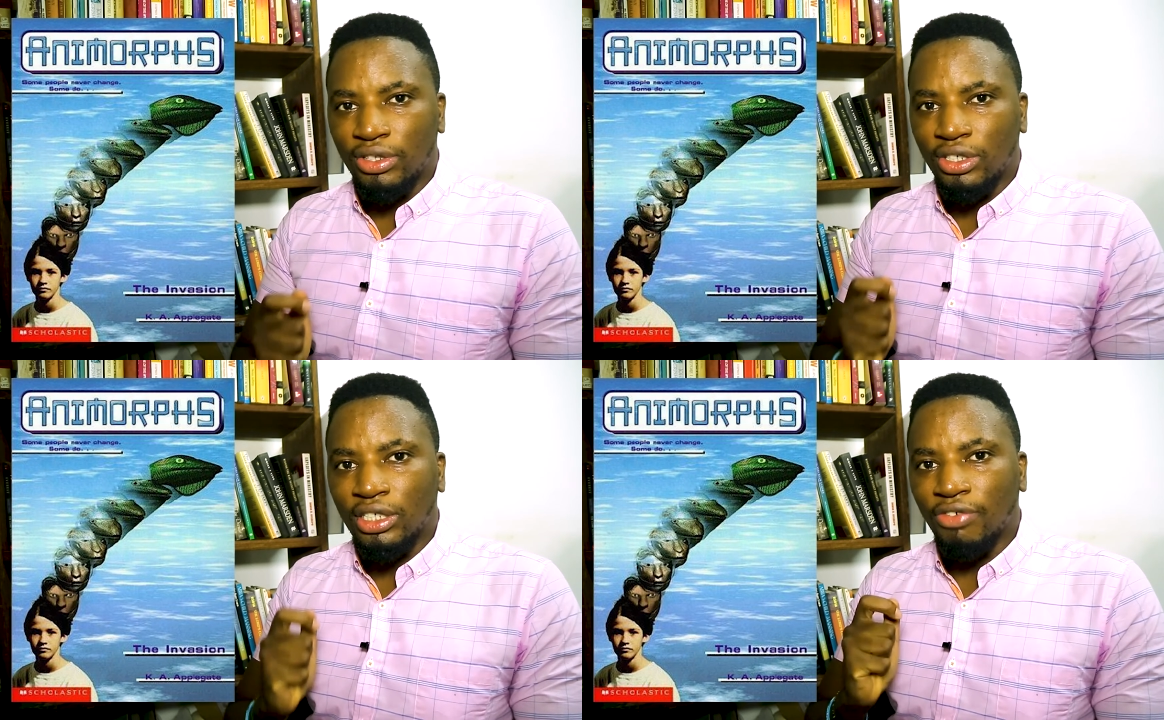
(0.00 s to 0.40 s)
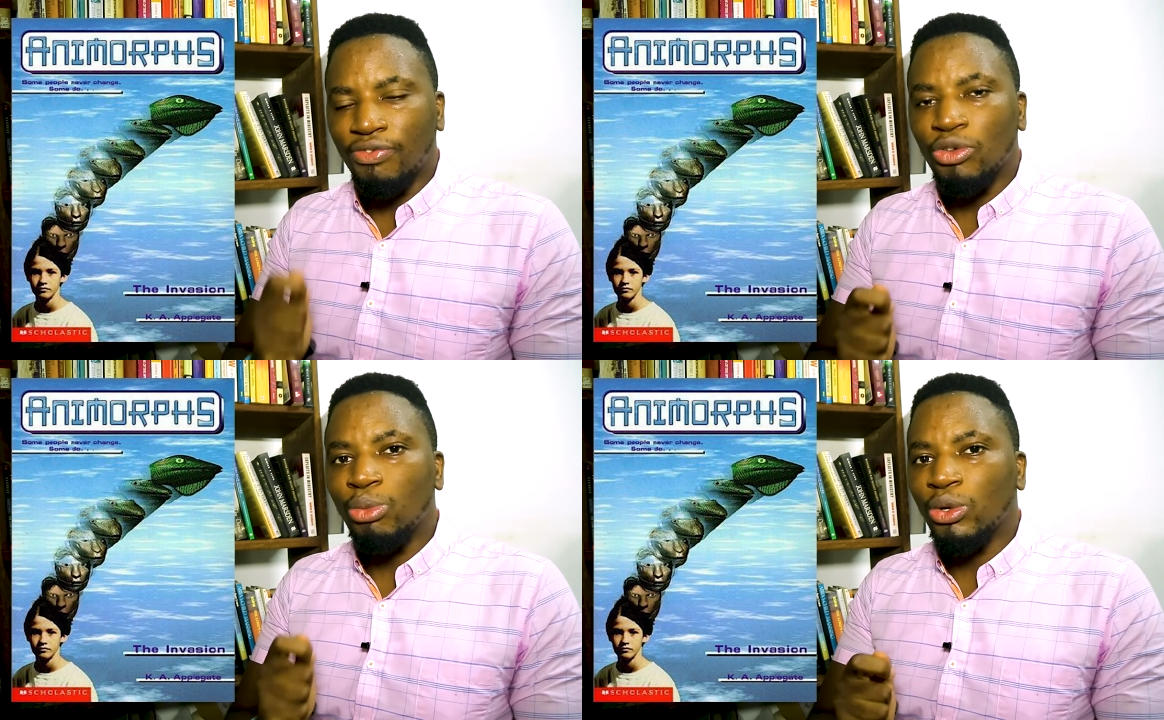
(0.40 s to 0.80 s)
just a
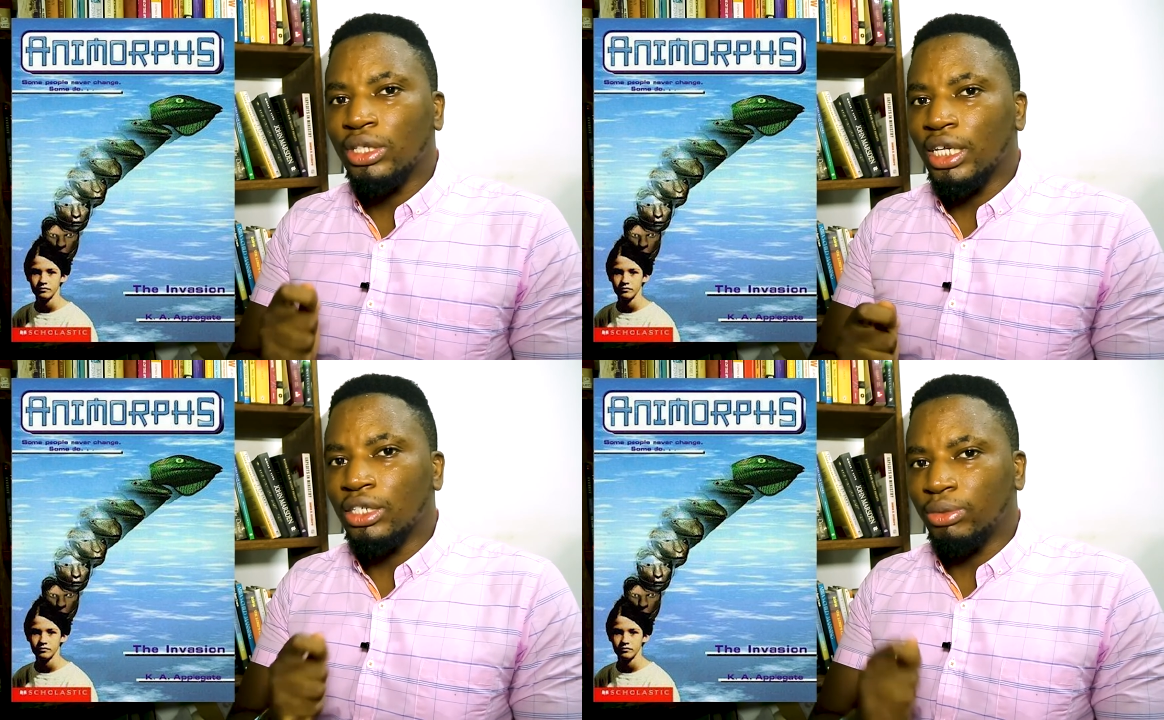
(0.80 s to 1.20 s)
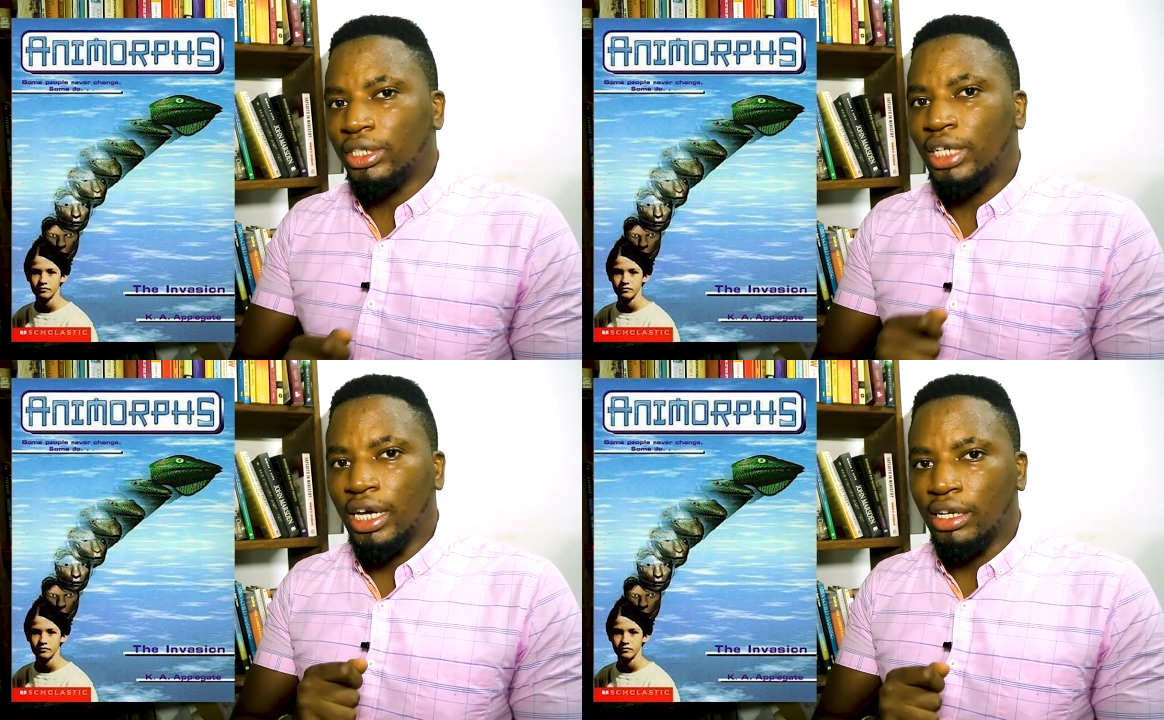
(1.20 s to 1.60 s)
few more things were
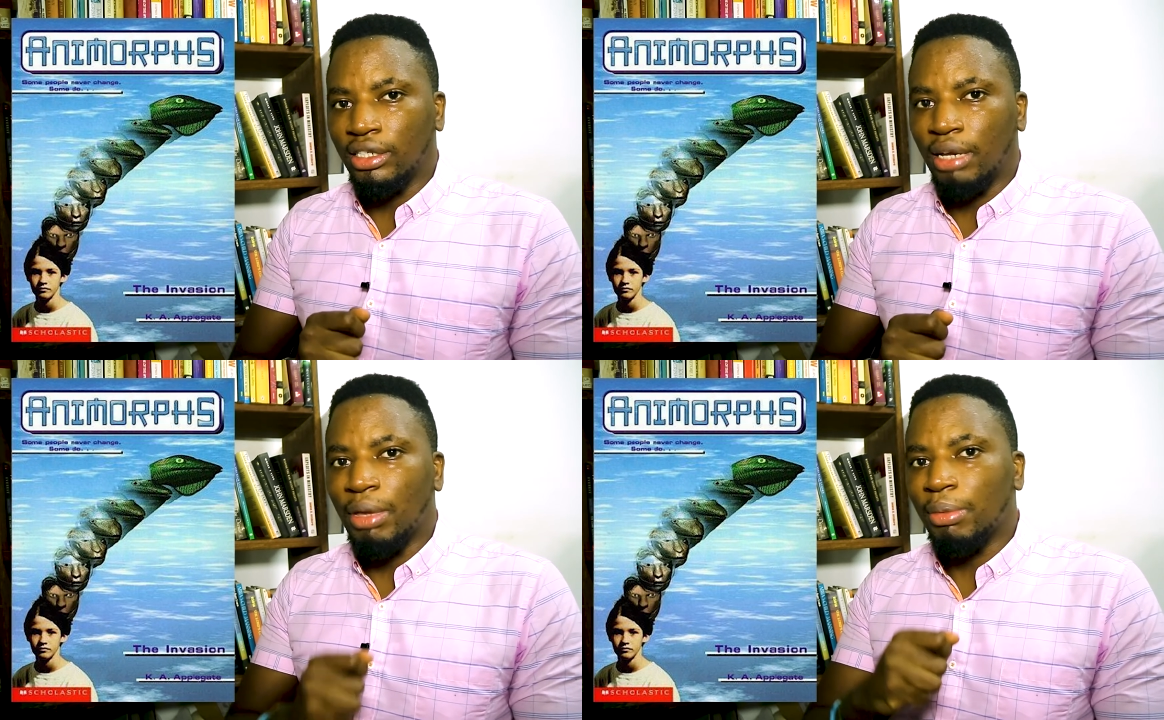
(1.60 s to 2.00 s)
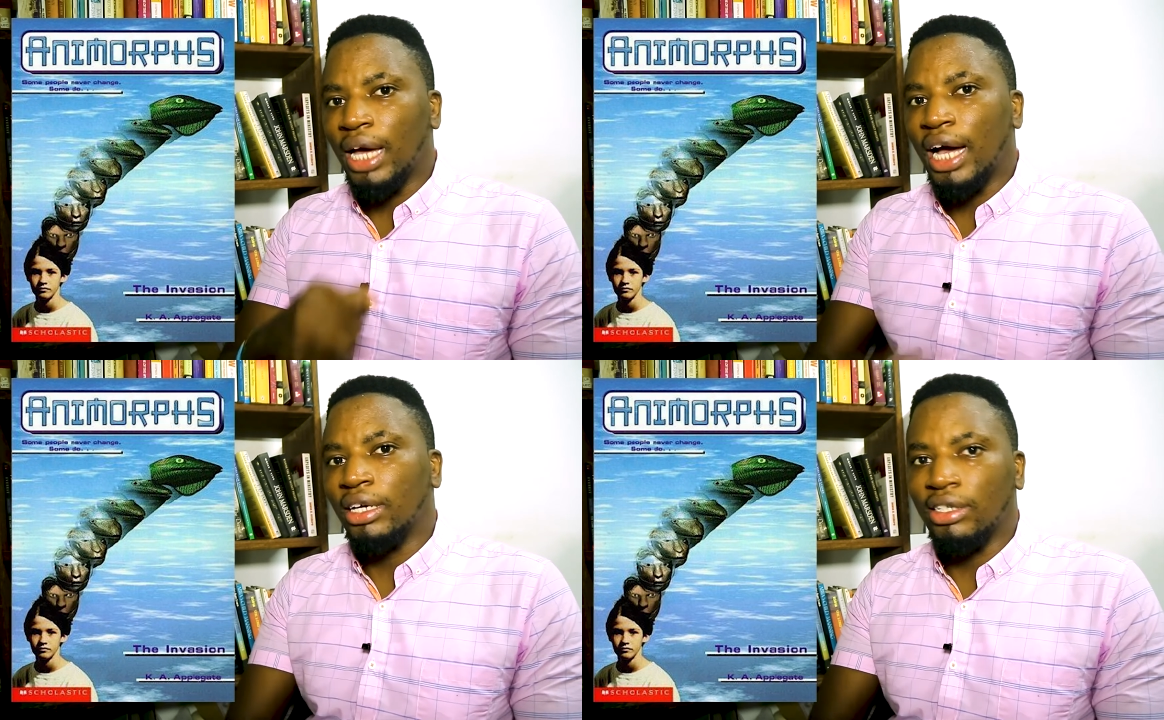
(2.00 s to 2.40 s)
changed, that maybe
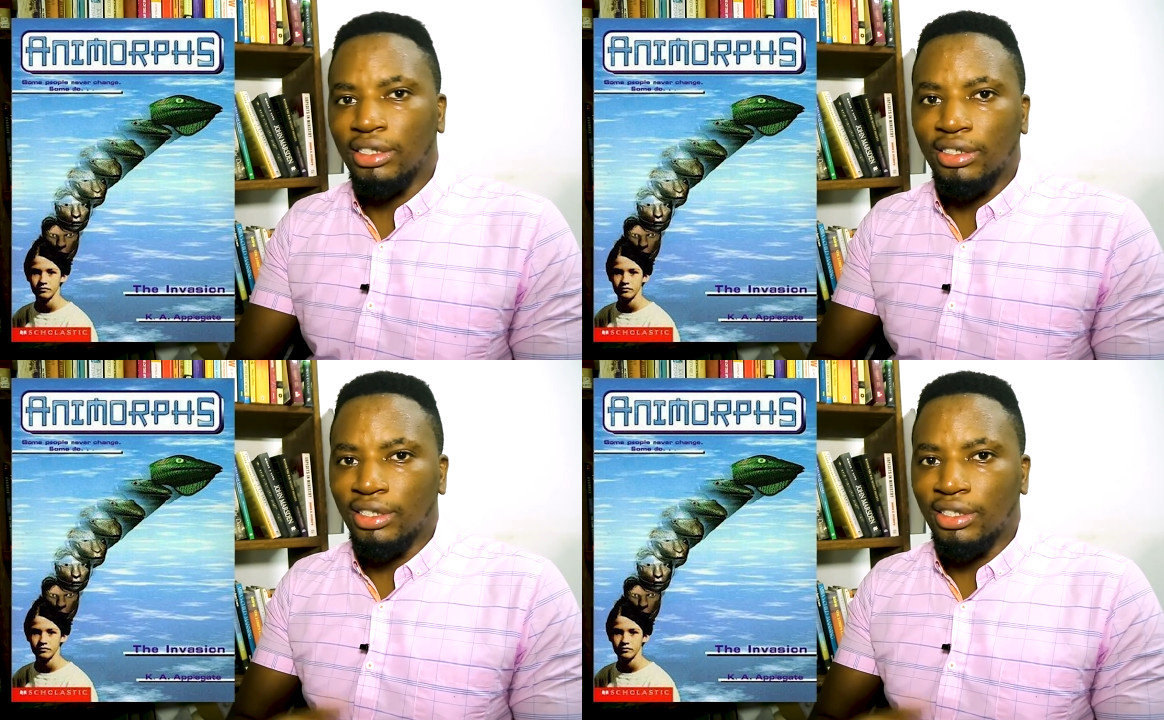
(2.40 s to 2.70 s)
I could